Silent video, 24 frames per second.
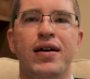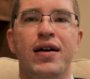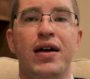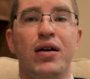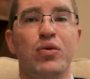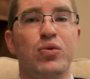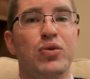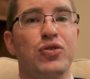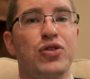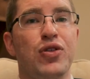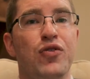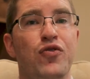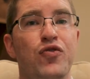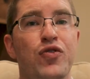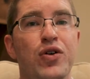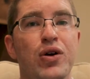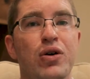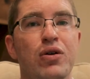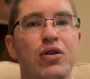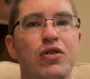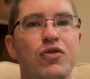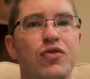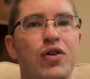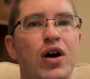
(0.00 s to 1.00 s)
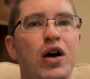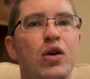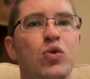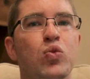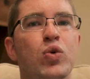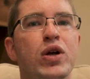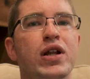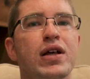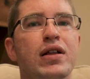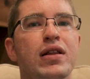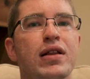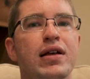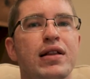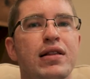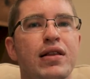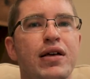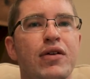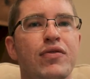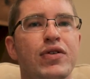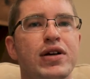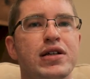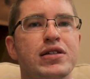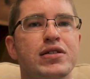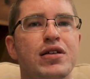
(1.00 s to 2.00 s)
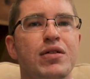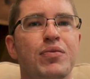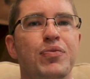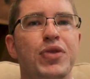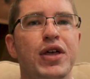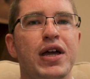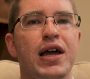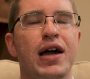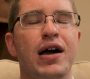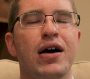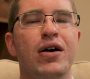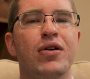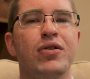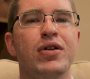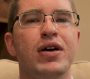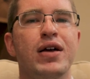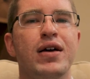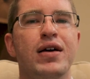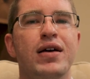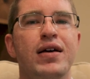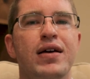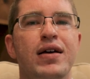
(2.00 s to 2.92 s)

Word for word: and with the fear of unwittingly leaving something out,